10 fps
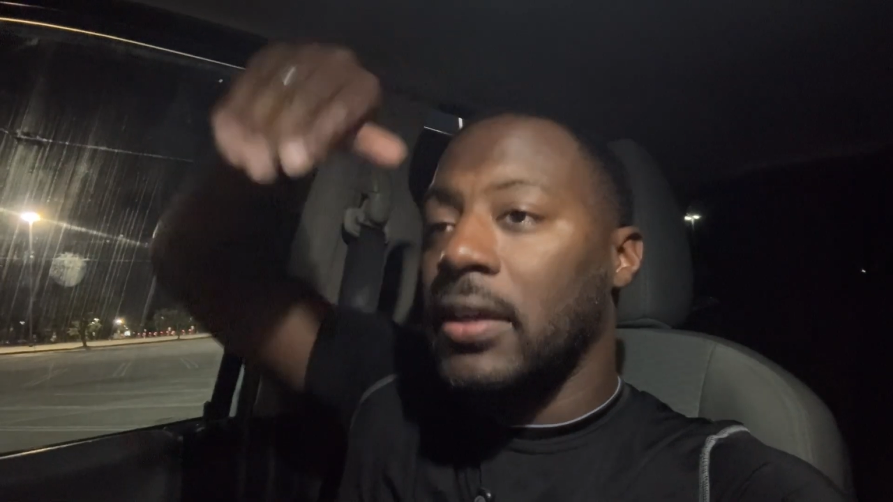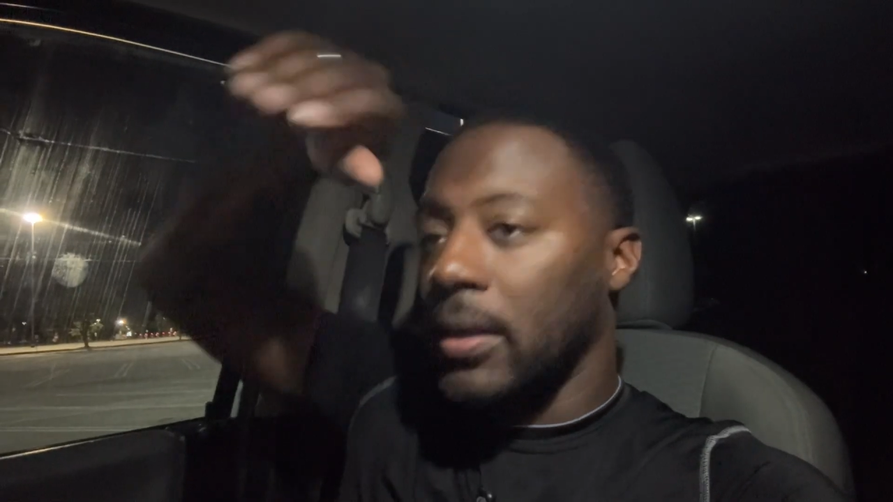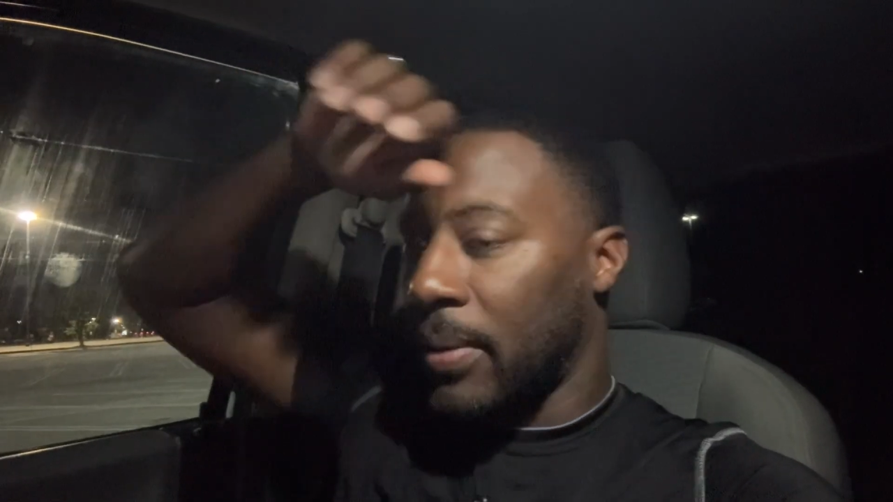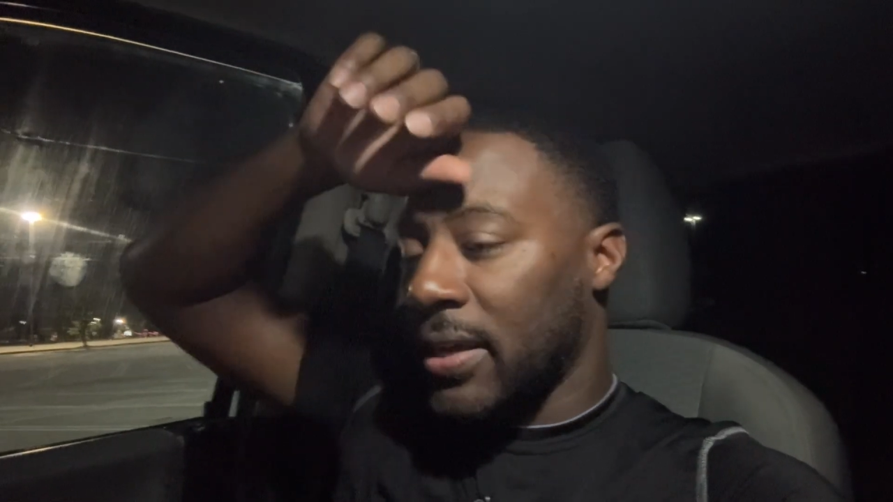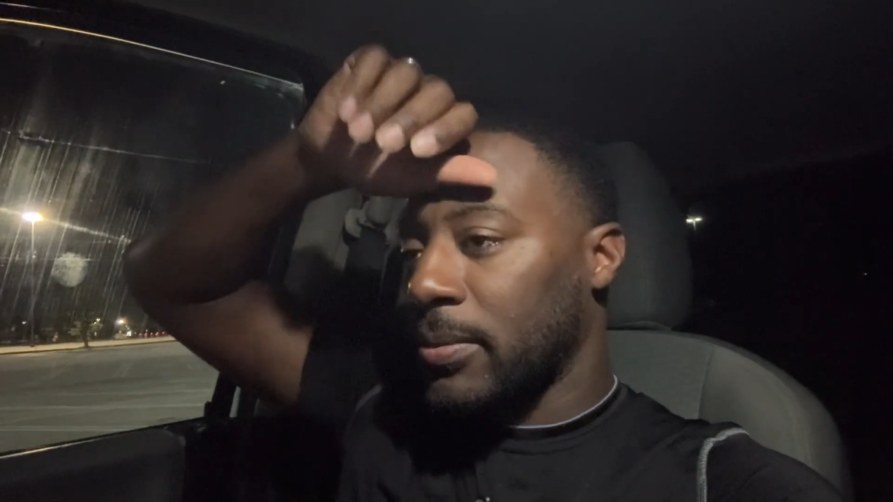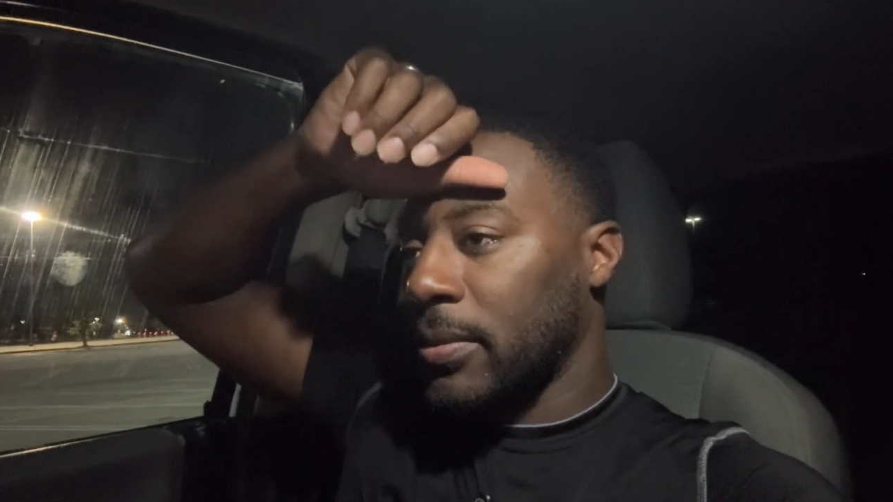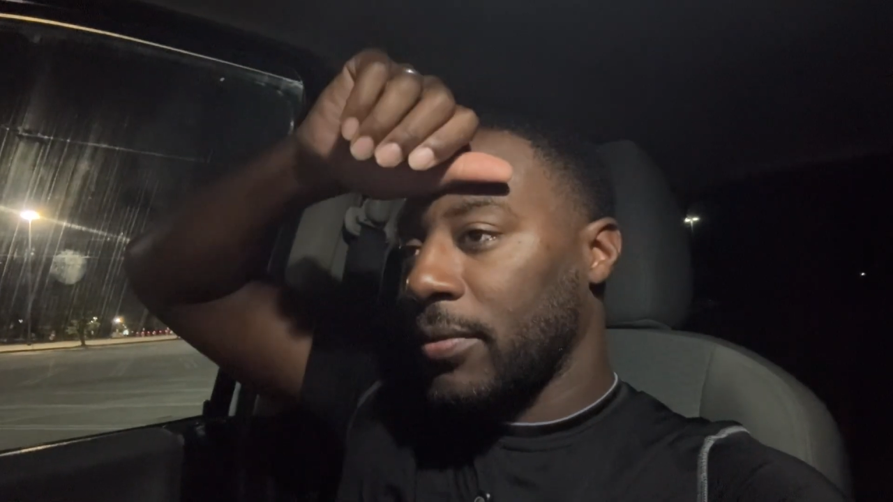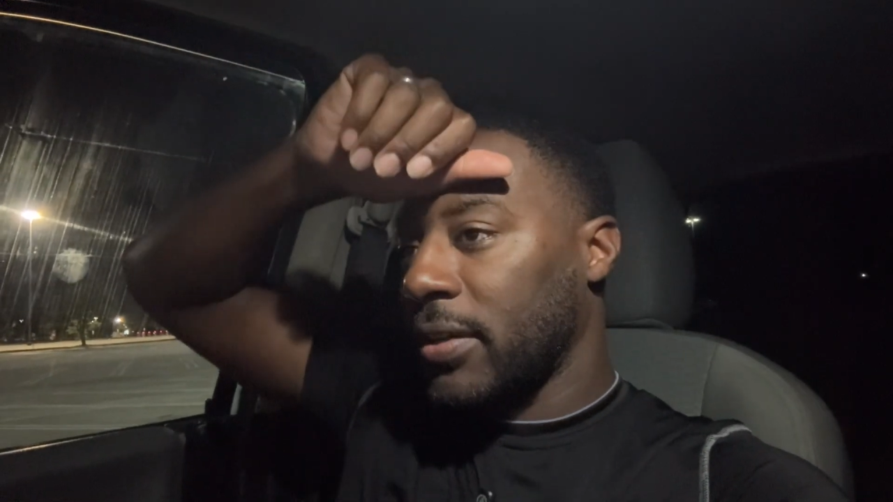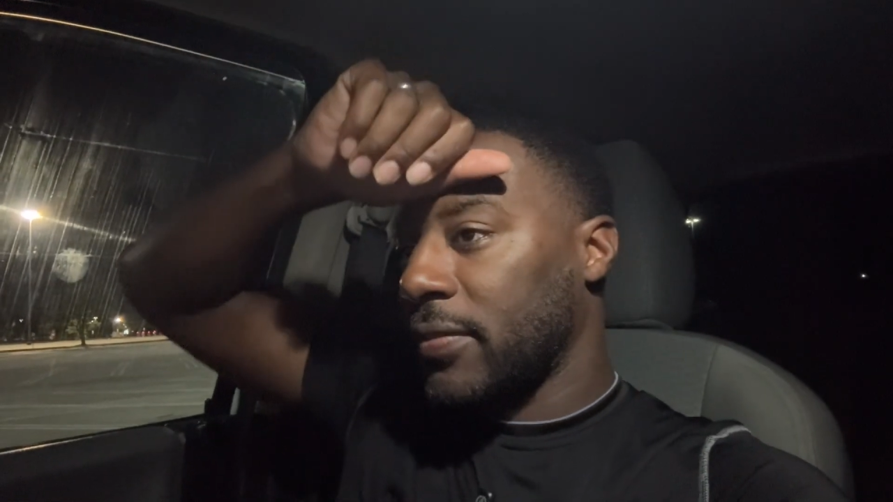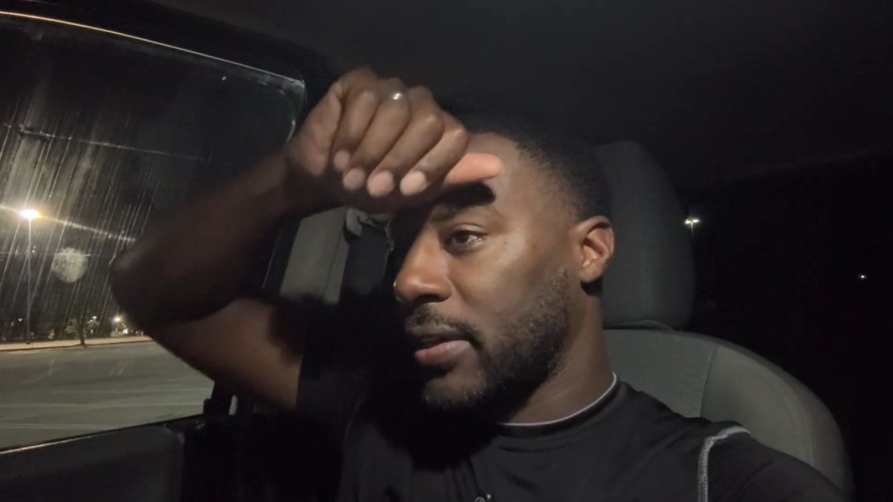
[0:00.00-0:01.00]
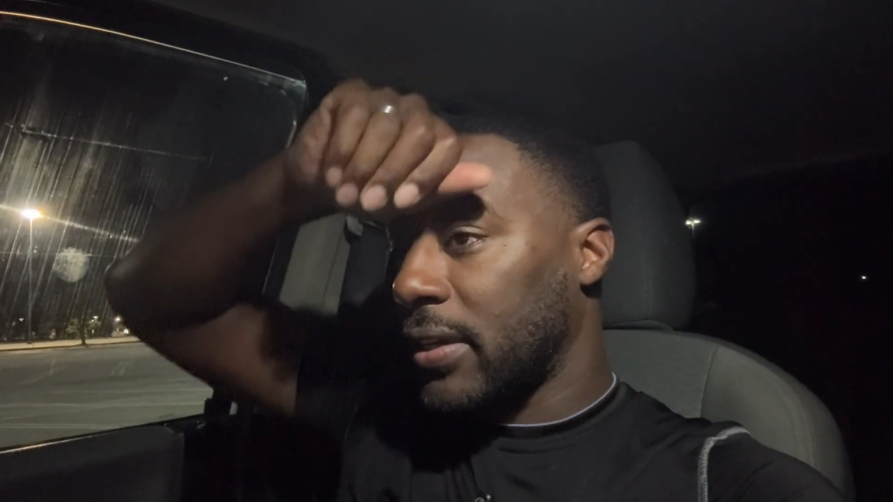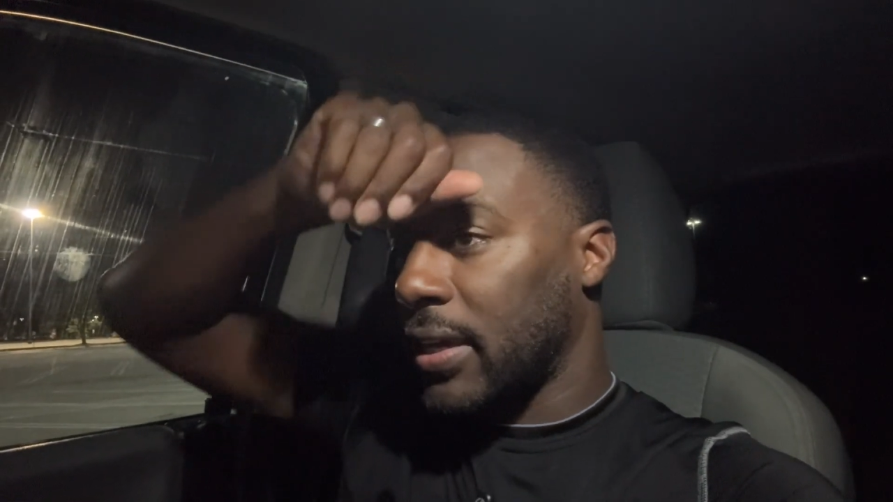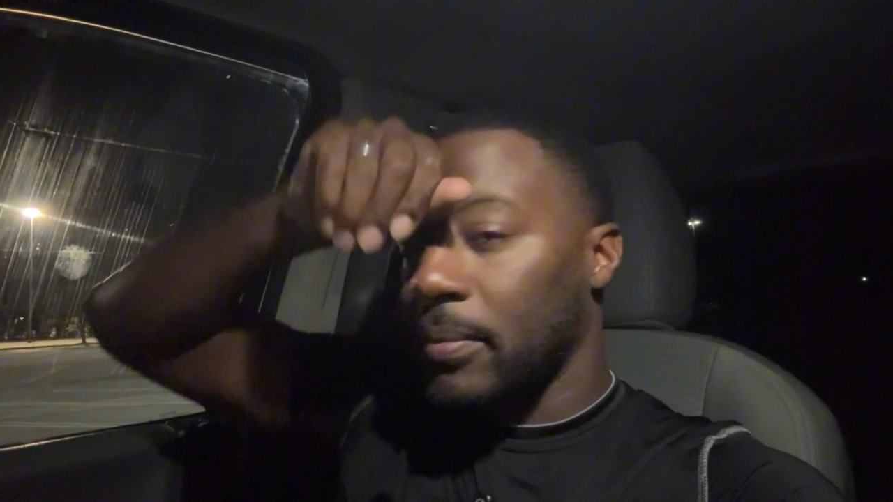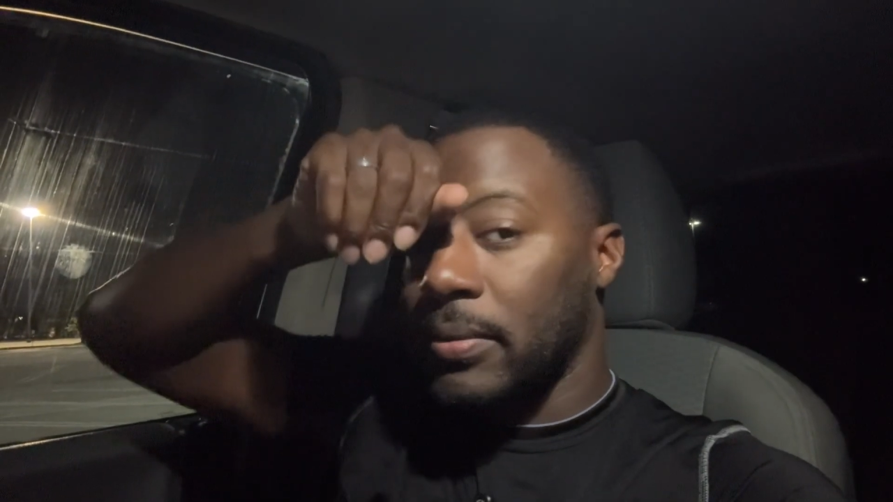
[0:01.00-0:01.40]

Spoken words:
and possibly rest for the night.